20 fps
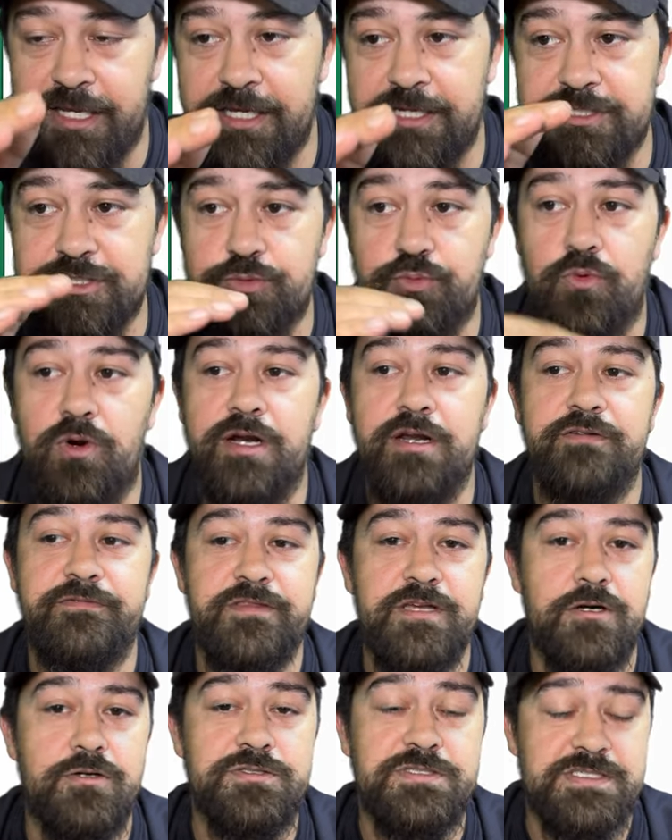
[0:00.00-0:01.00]
each one of
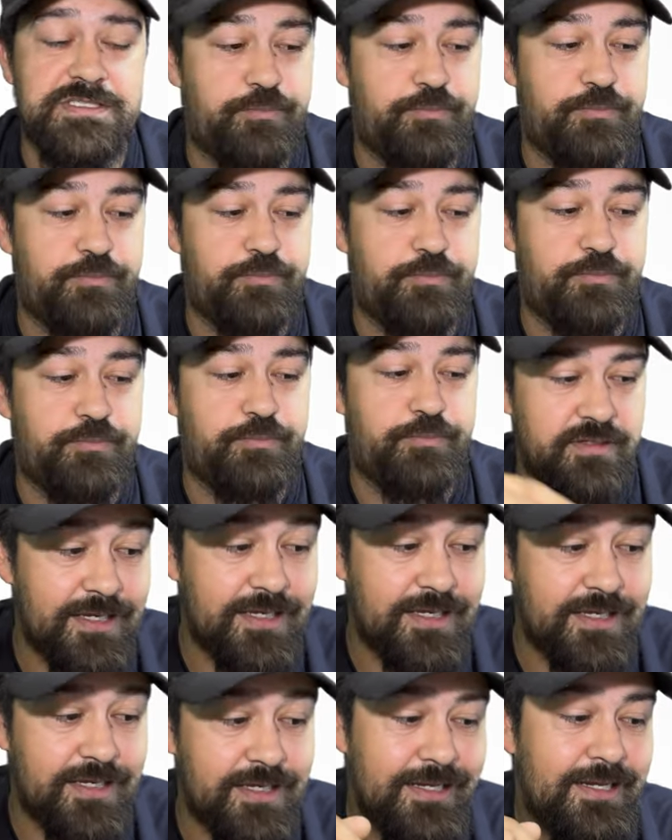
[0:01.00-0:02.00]
those
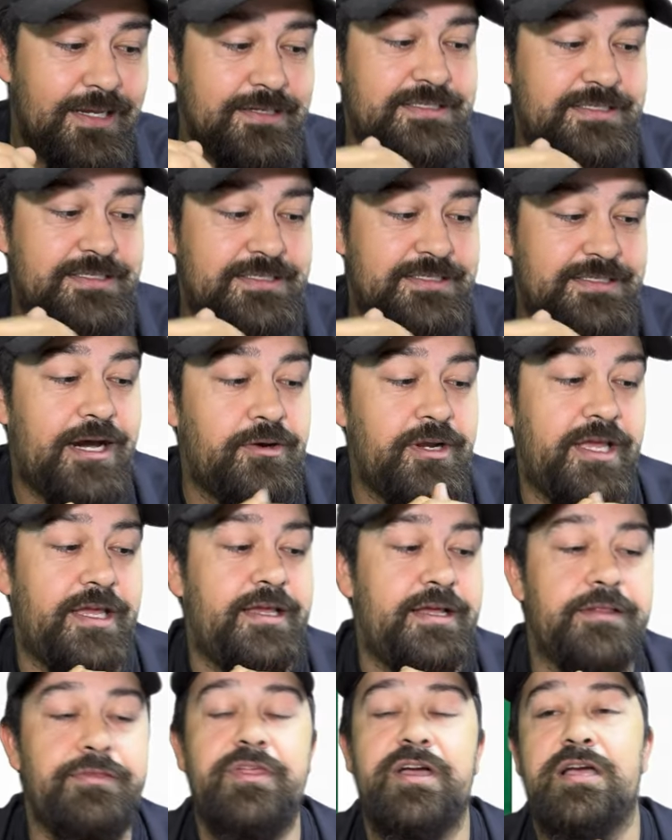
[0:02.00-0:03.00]
separately down
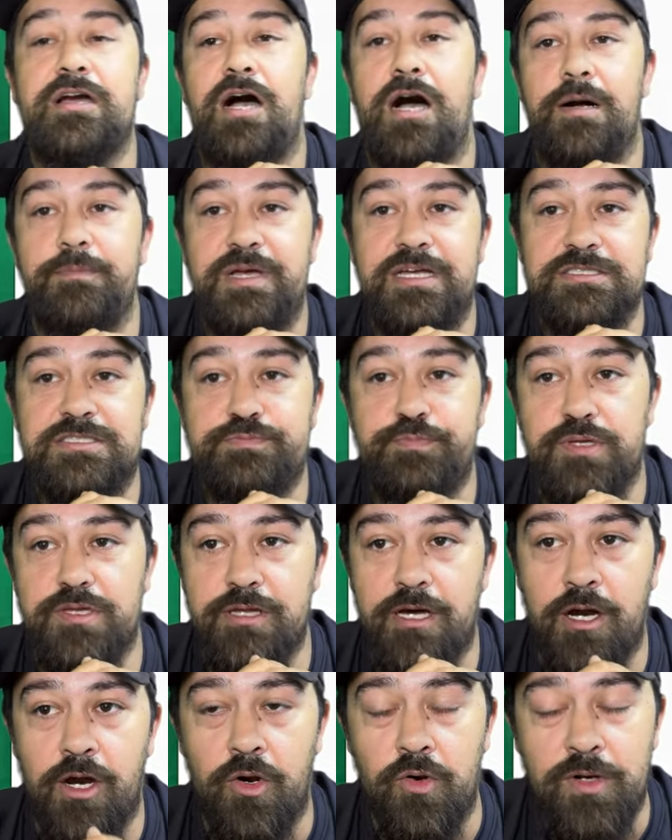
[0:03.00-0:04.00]
in the comments
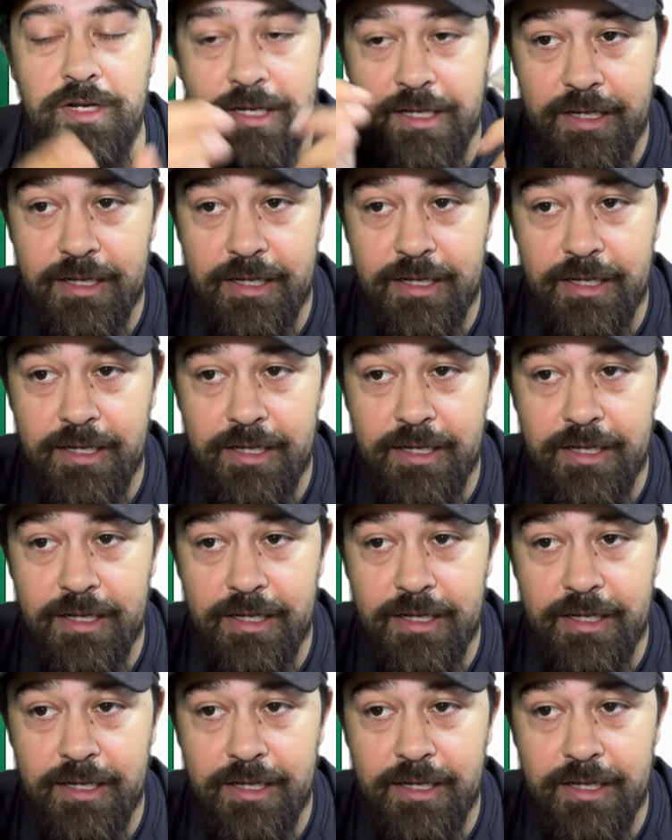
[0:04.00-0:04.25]
below.